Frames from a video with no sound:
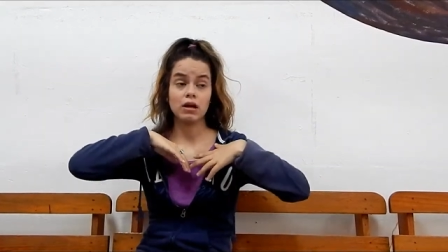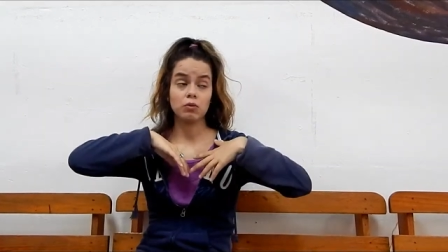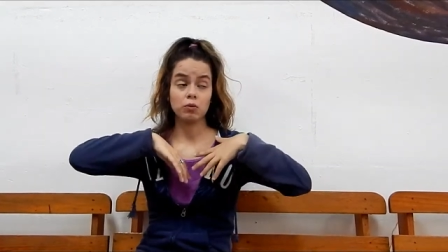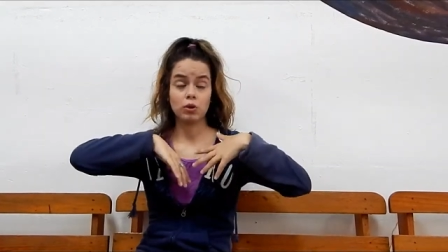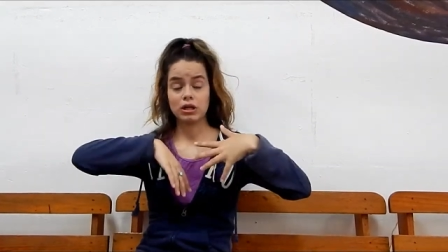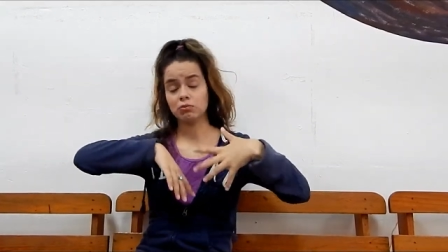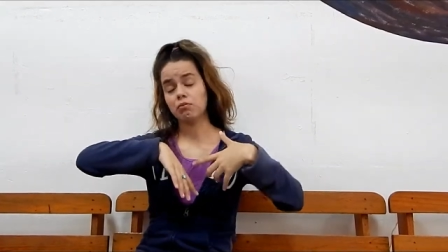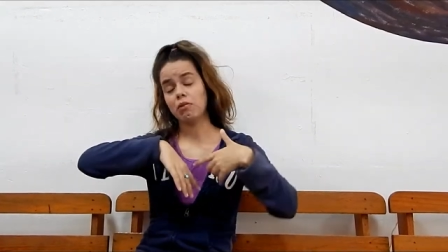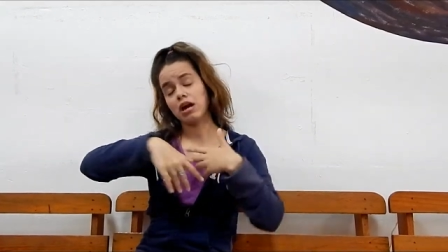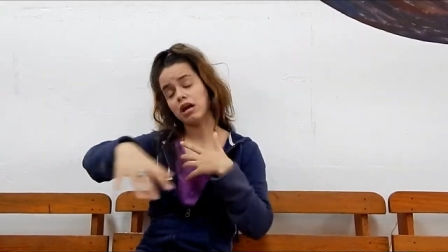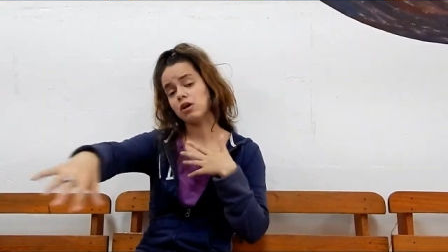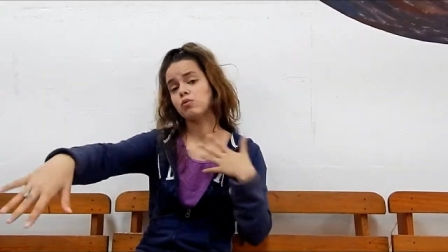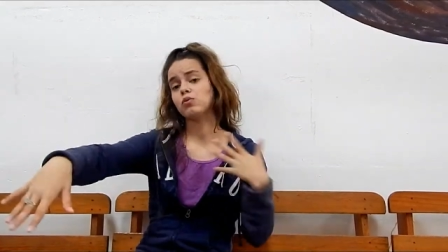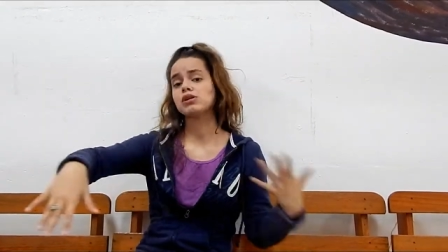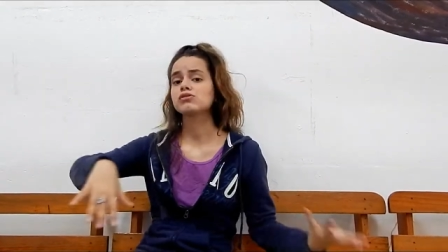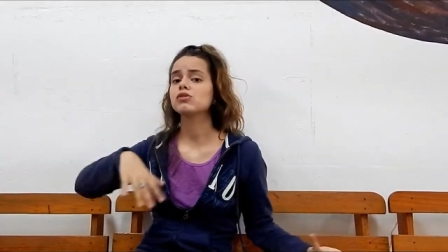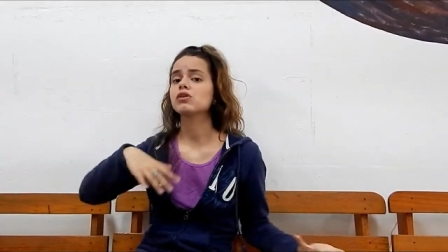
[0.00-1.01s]
what Meyer
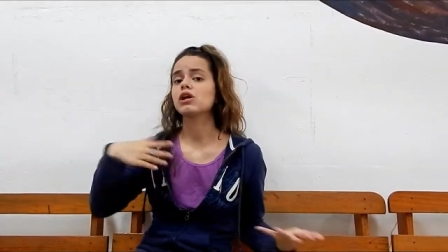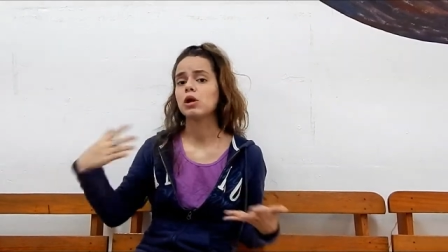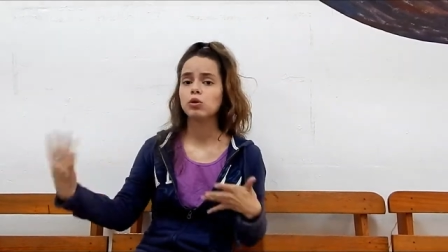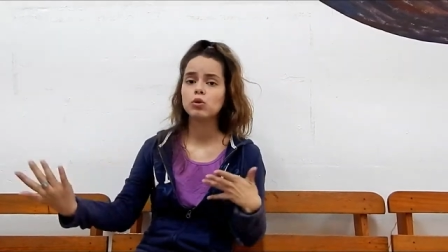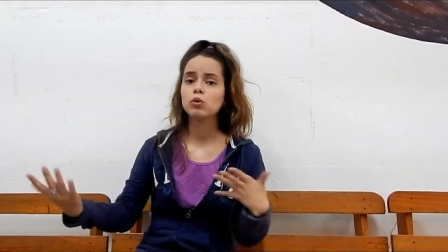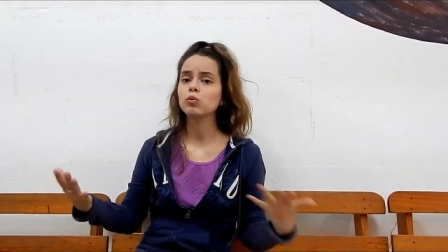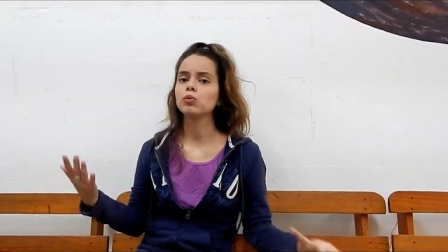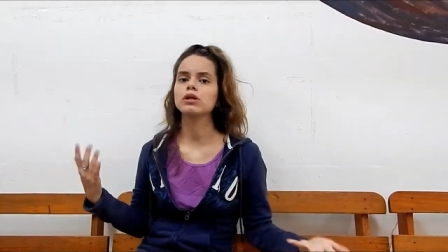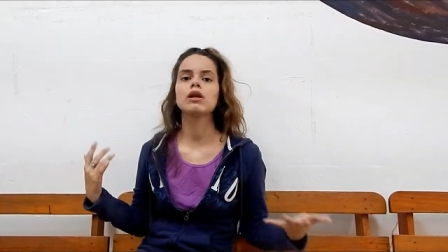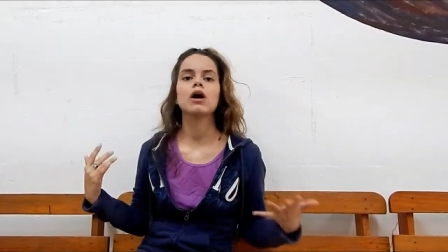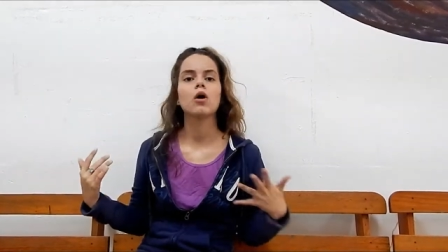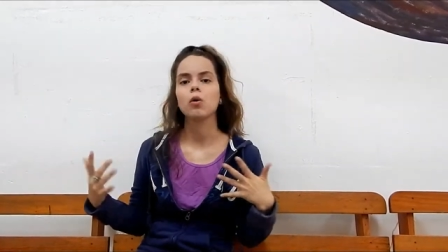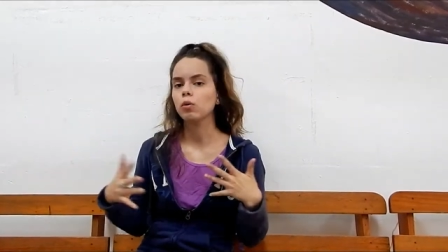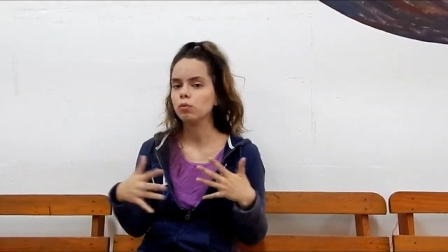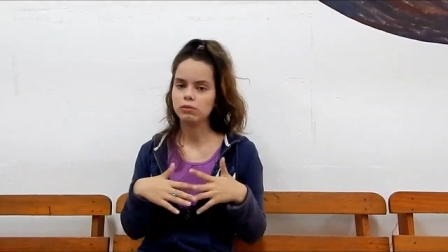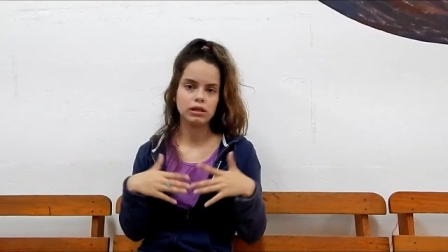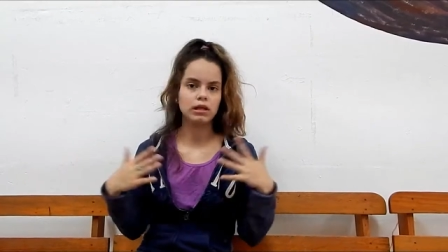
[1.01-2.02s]
was gonna do with the
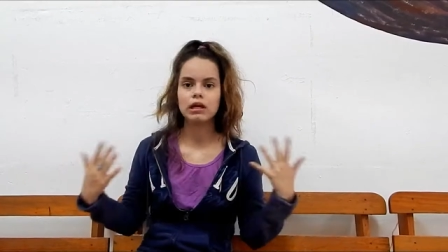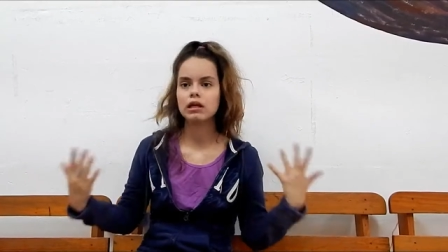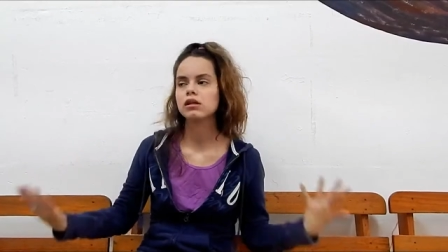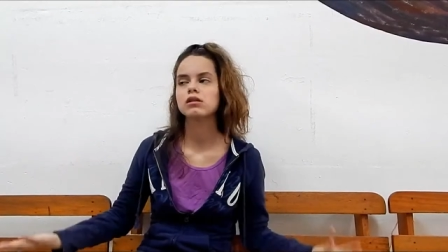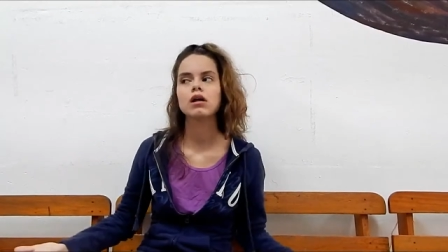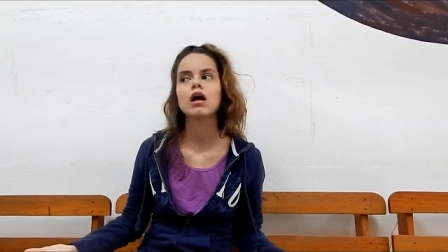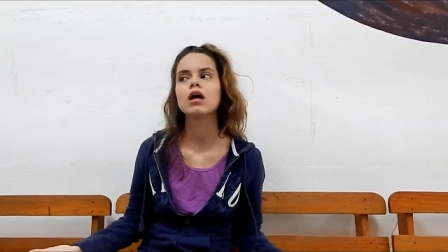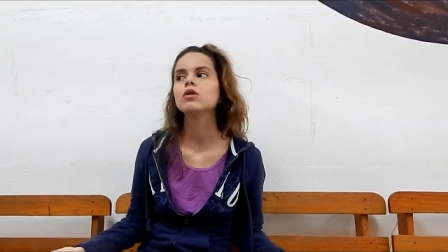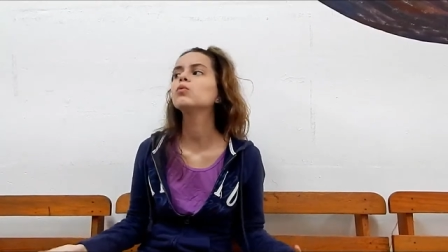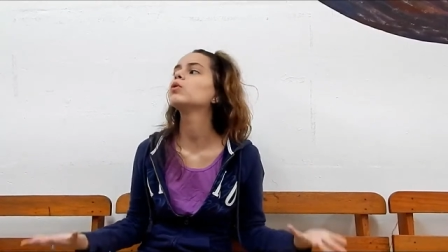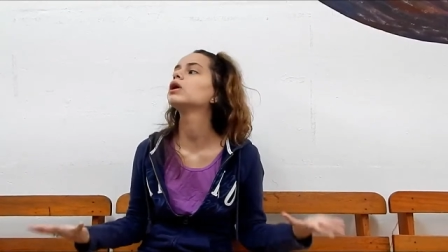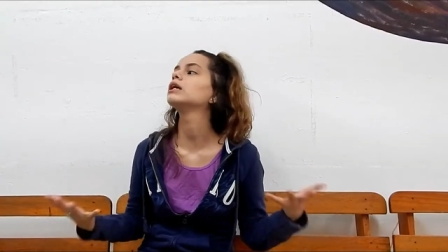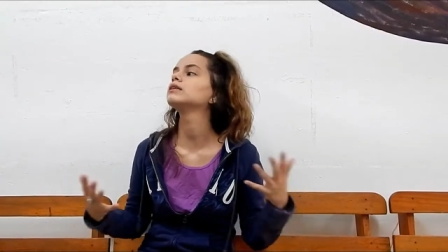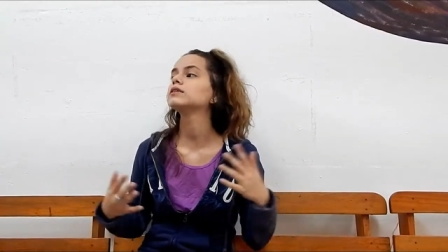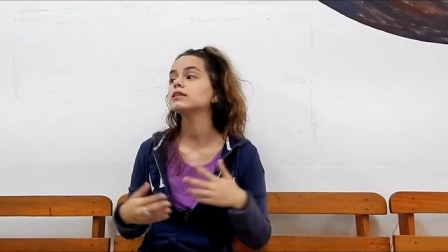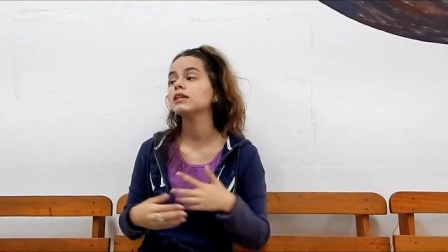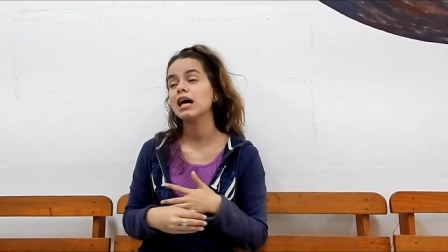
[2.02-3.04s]
whole my son
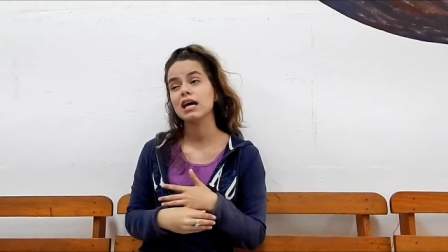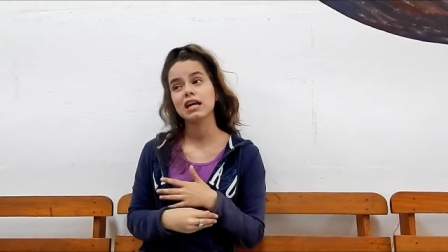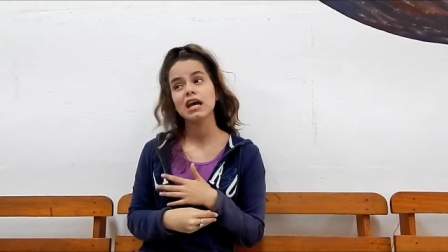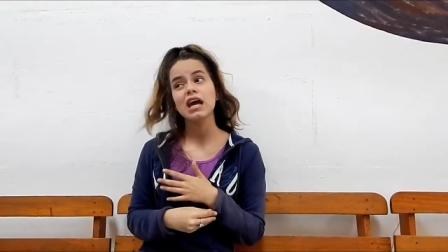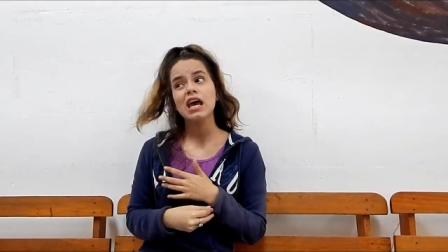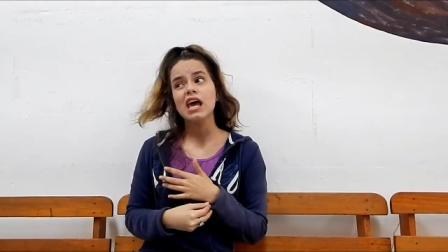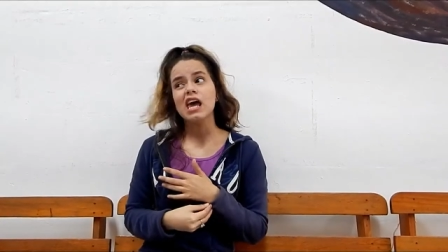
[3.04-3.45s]
was that